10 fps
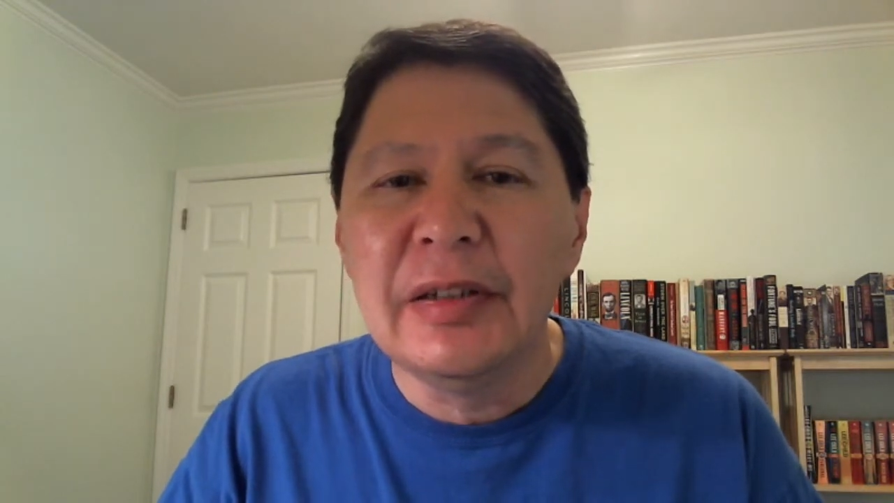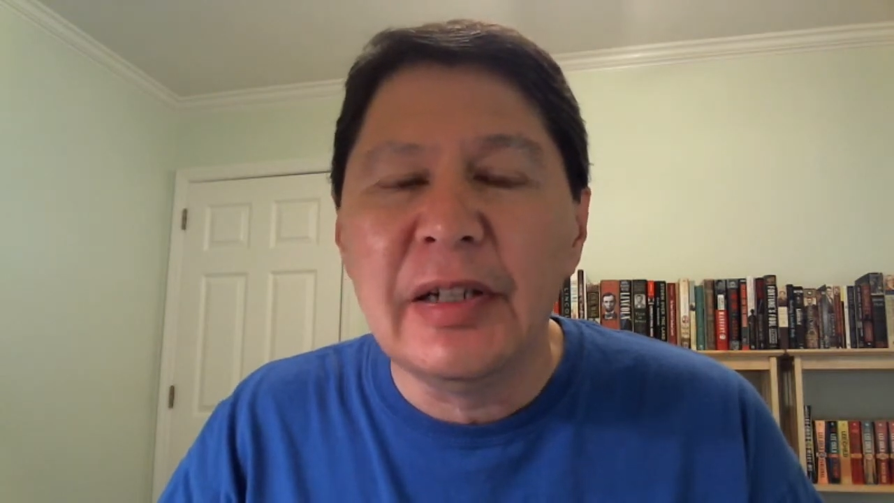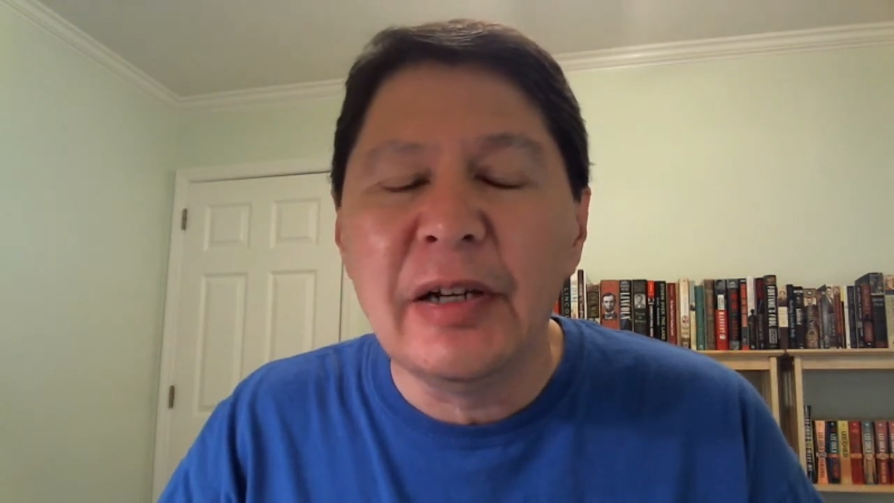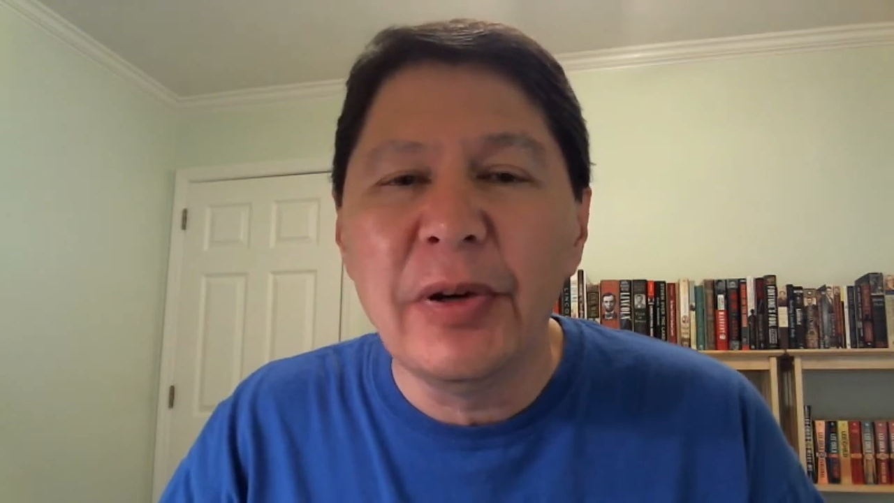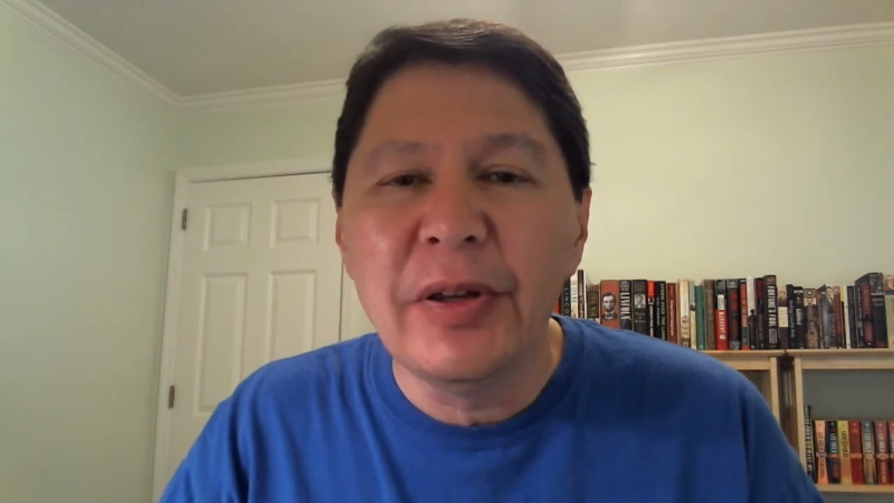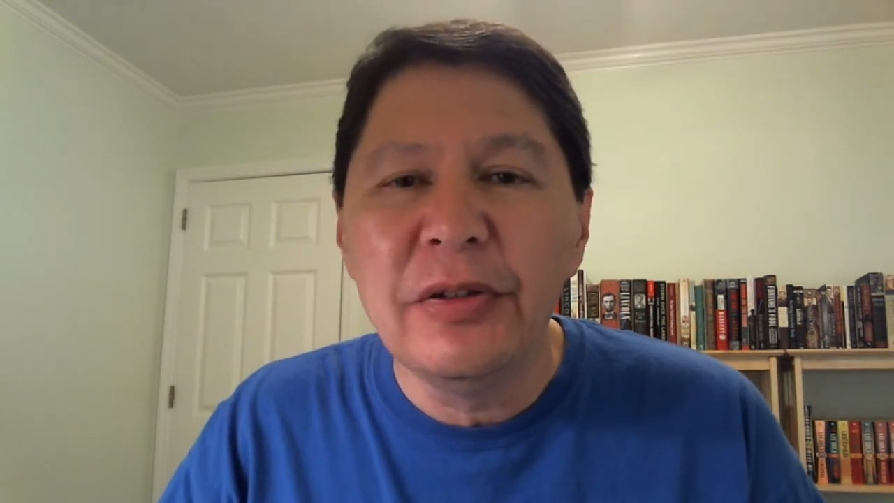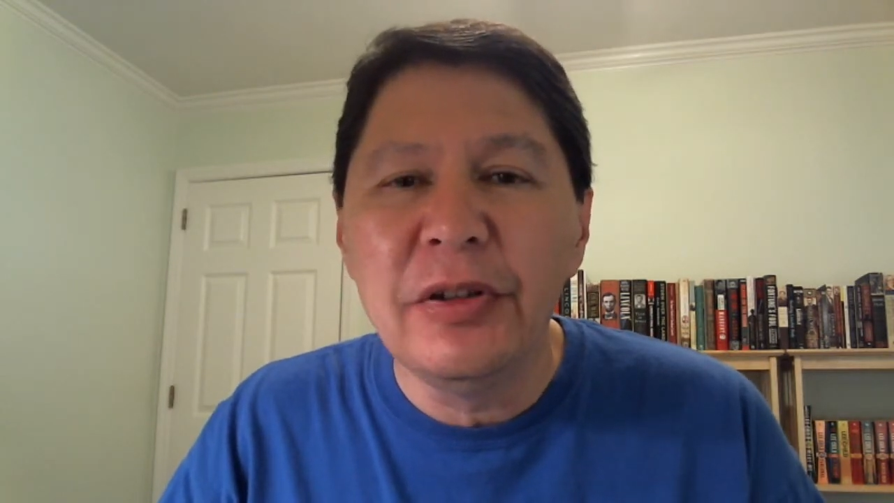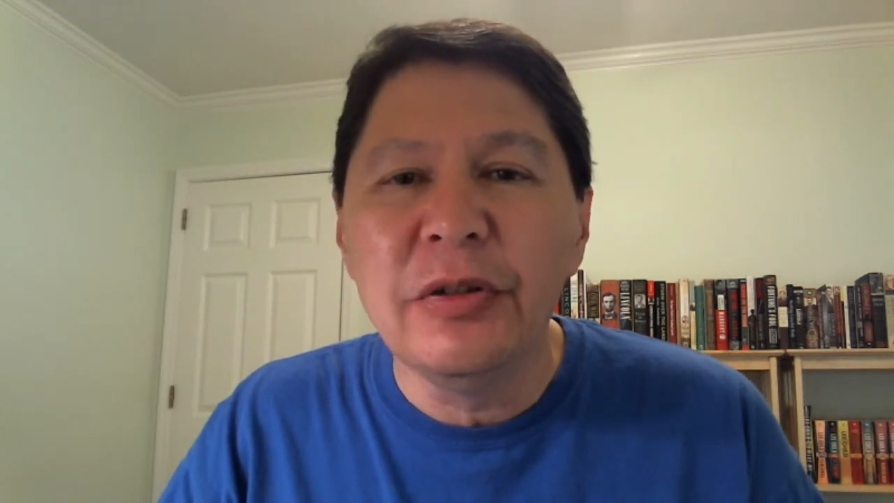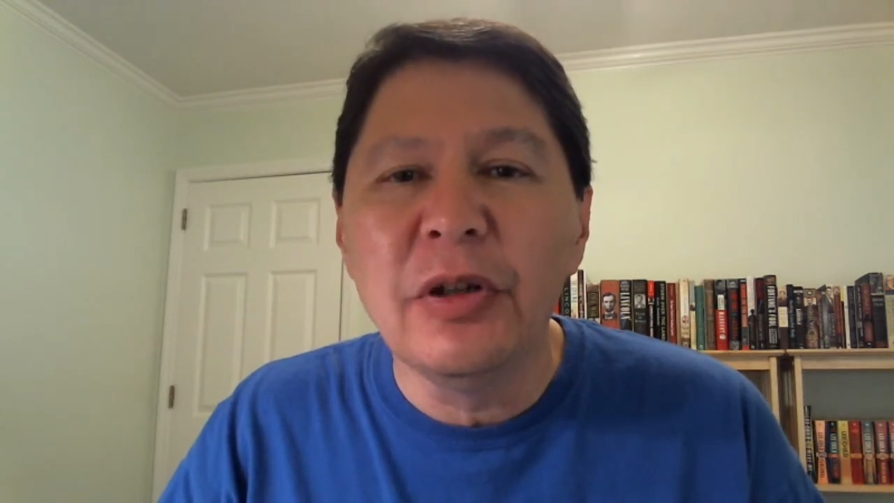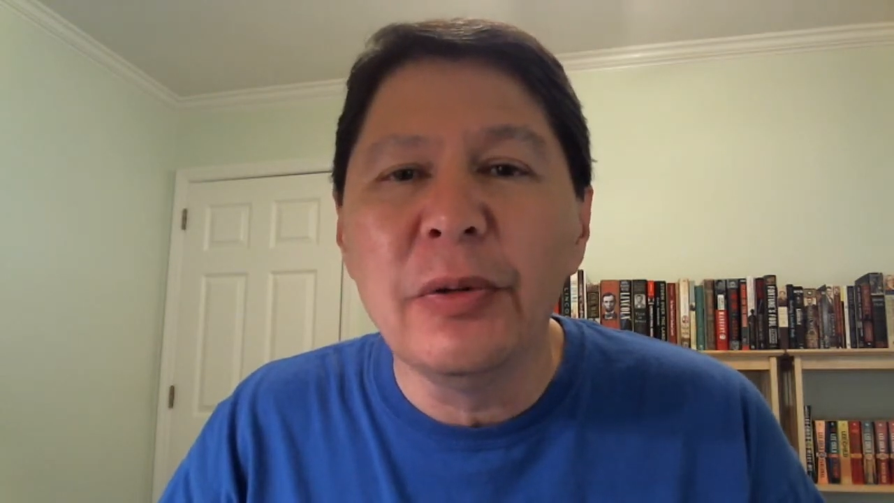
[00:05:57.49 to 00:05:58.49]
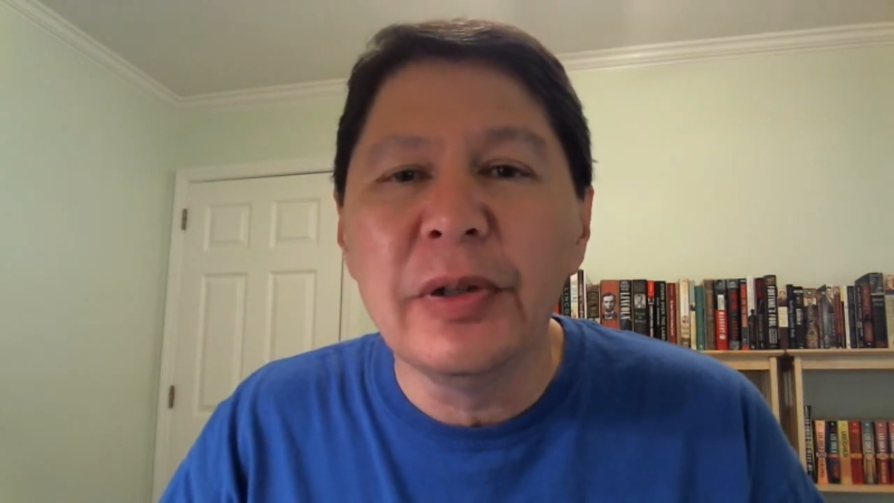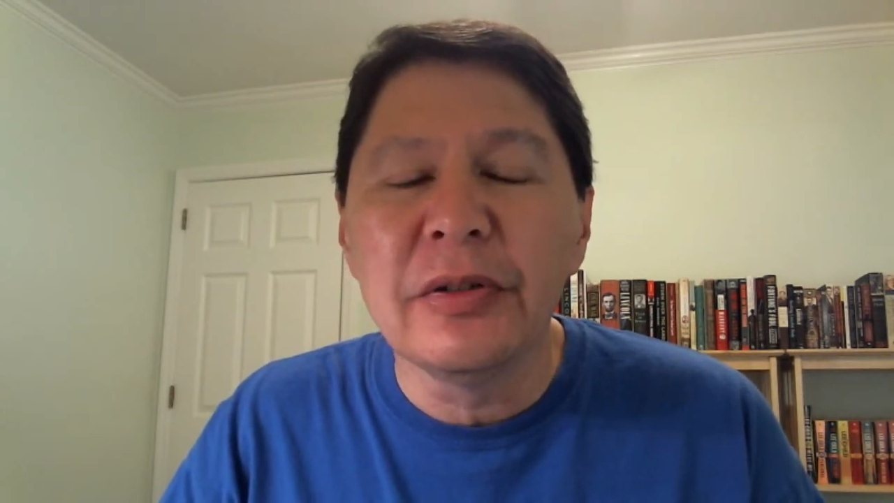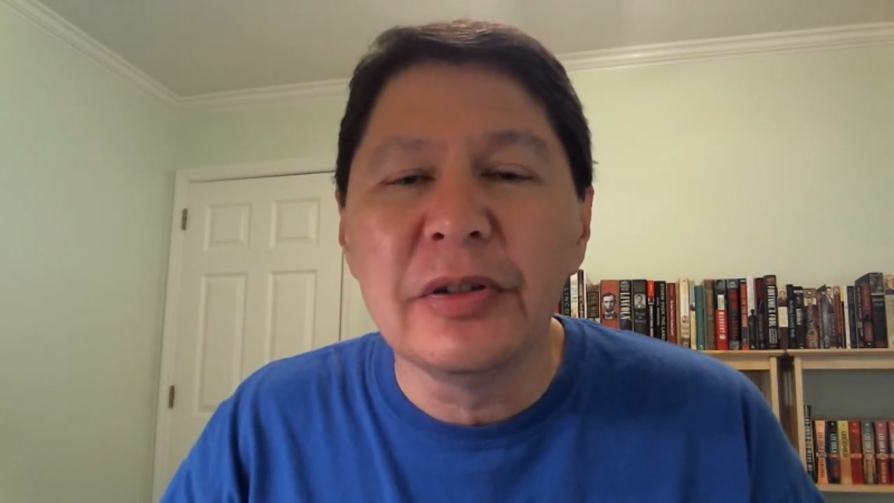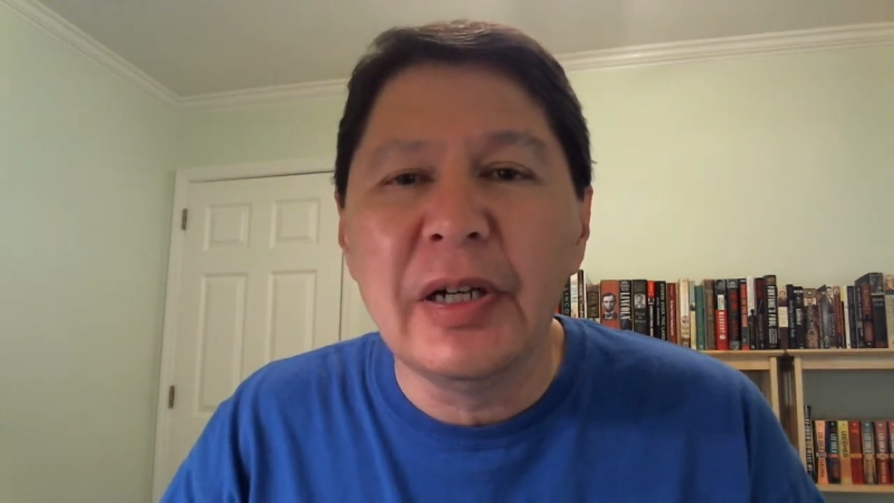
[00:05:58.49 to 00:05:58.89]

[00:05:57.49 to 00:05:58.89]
Now, whether you know it or